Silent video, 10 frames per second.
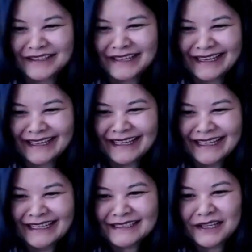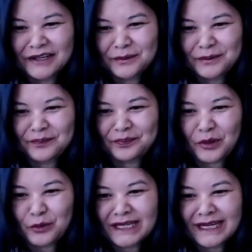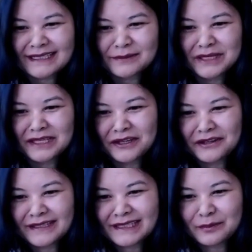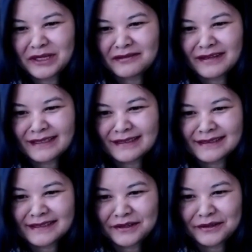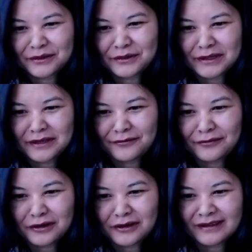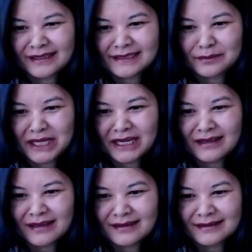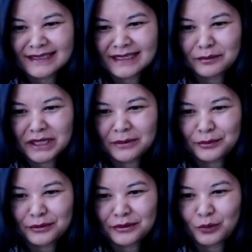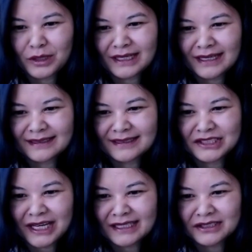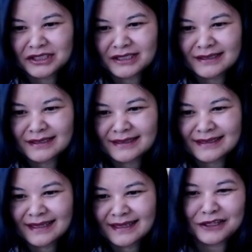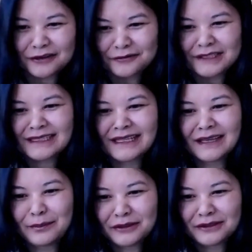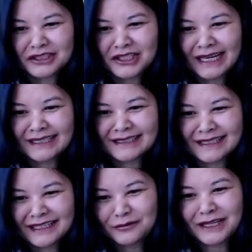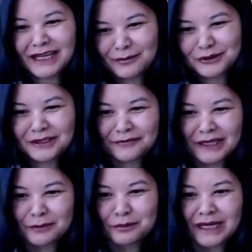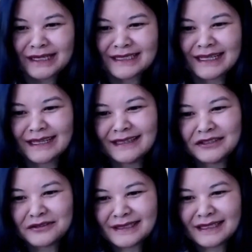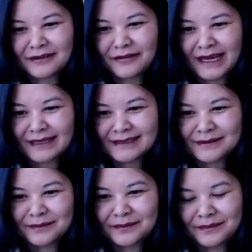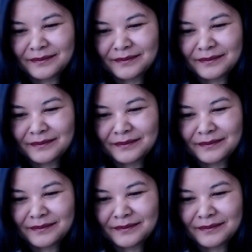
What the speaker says: Okay. Yeah. So what has been your experience, going for this many years in Manipur? What are the challenges? Let's talk firstly about the challenge, and then we'll come to the fun and interesting fact.